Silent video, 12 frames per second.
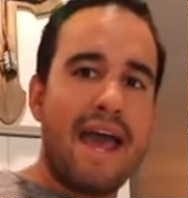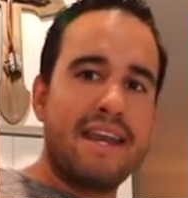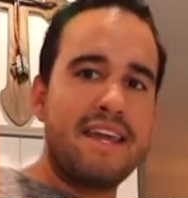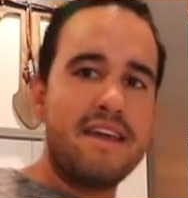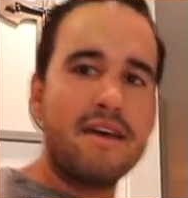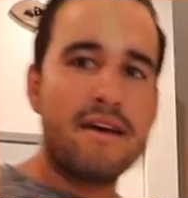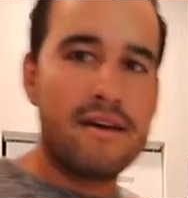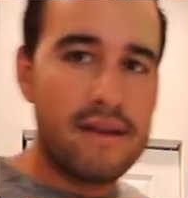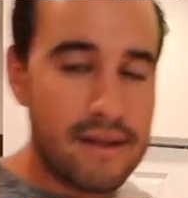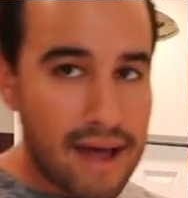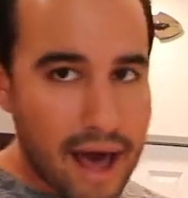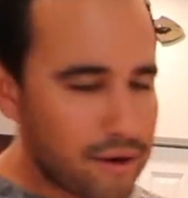any
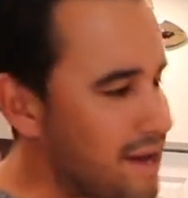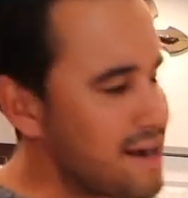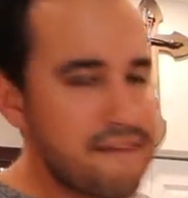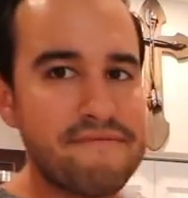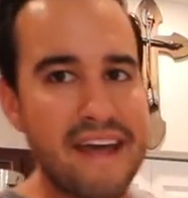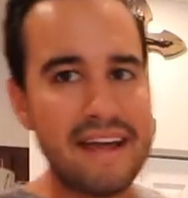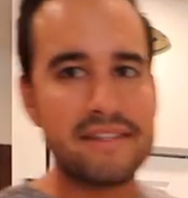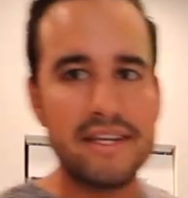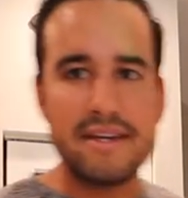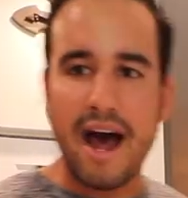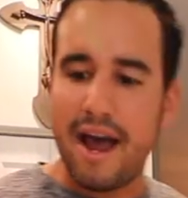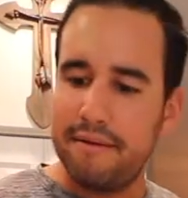I don't got any fancy
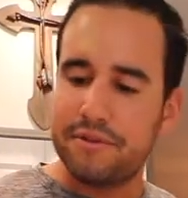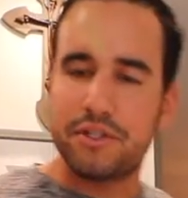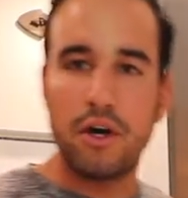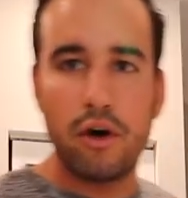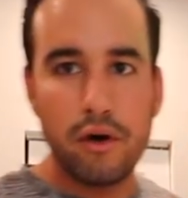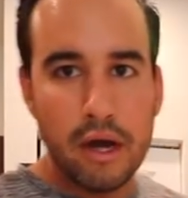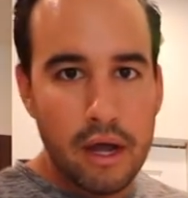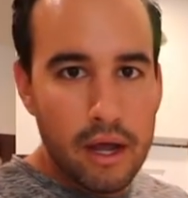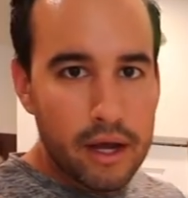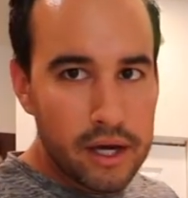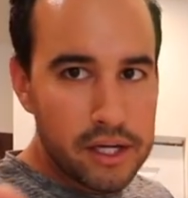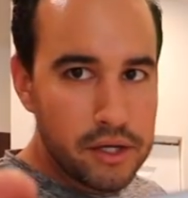knives, so I'm
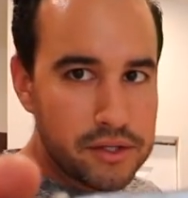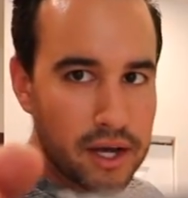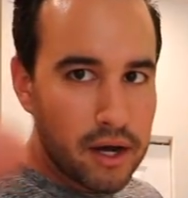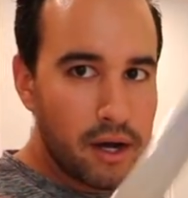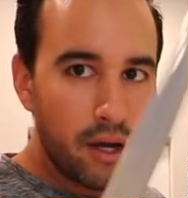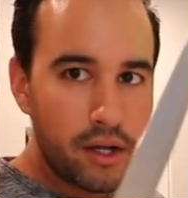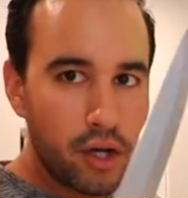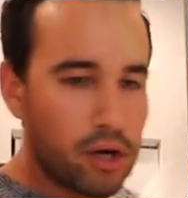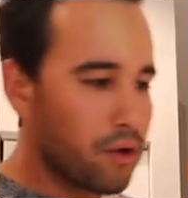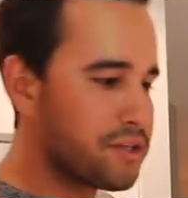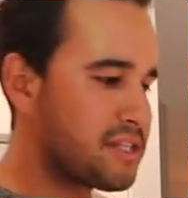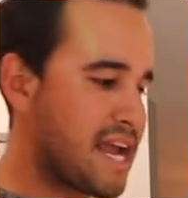gonna use a good
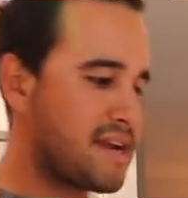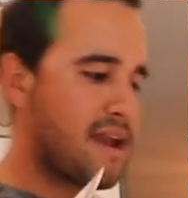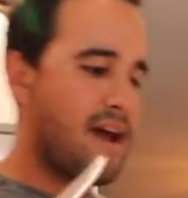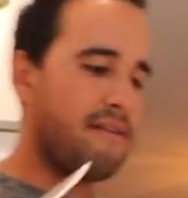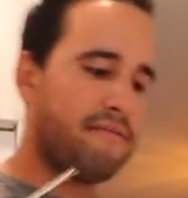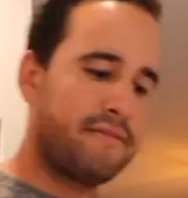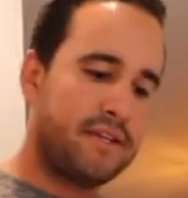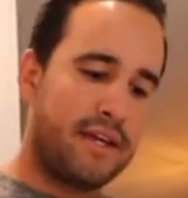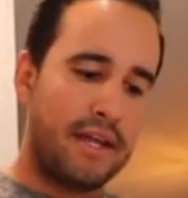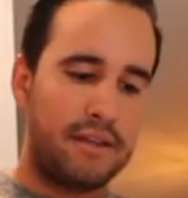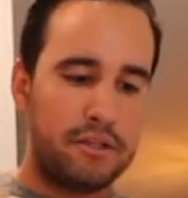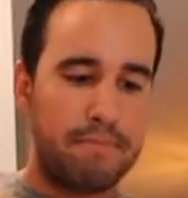old steak knife to
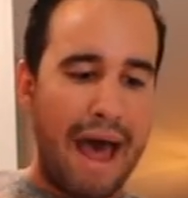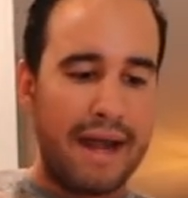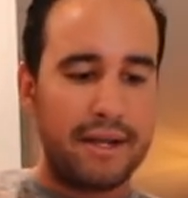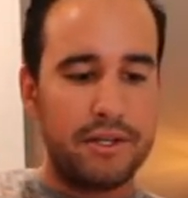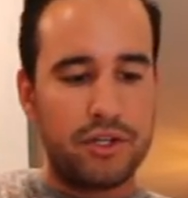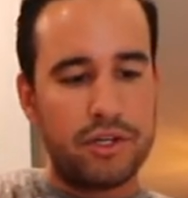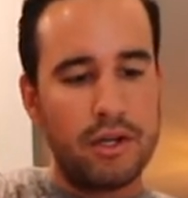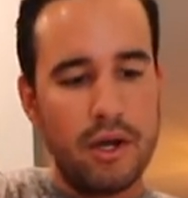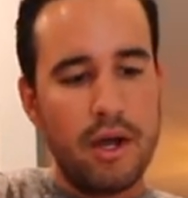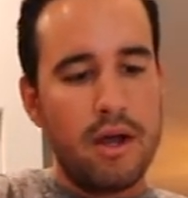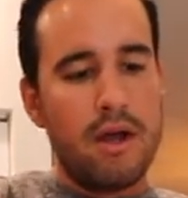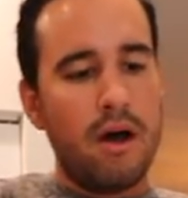get this package
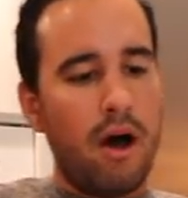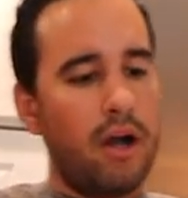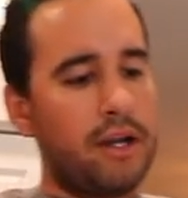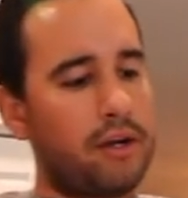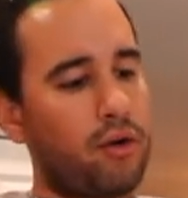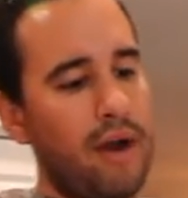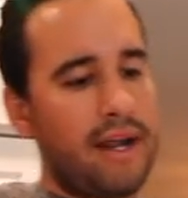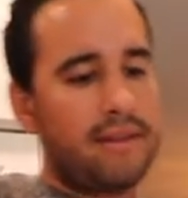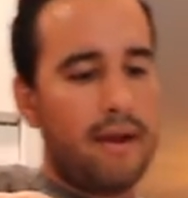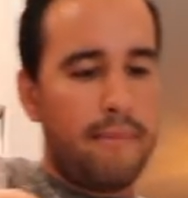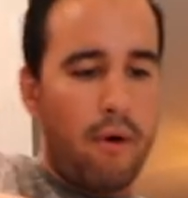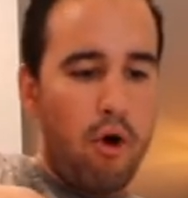on and cranked up